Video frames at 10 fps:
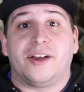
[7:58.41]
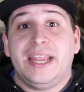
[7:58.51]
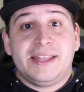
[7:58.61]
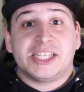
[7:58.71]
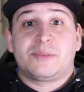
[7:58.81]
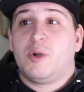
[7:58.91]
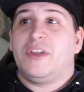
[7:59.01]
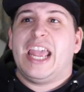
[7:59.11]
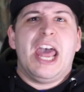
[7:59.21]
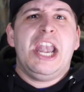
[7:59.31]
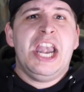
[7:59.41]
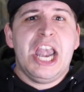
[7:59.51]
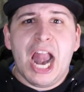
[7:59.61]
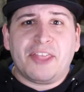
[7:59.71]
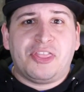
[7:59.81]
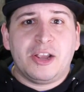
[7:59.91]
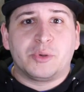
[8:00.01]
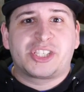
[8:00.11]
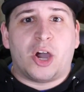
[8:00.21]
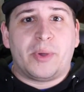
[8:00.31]
In this movie, nothing
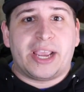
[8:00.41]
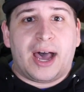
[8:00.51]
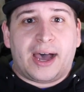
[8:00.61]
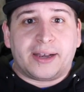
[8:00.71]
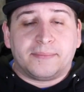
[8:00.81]
was going on.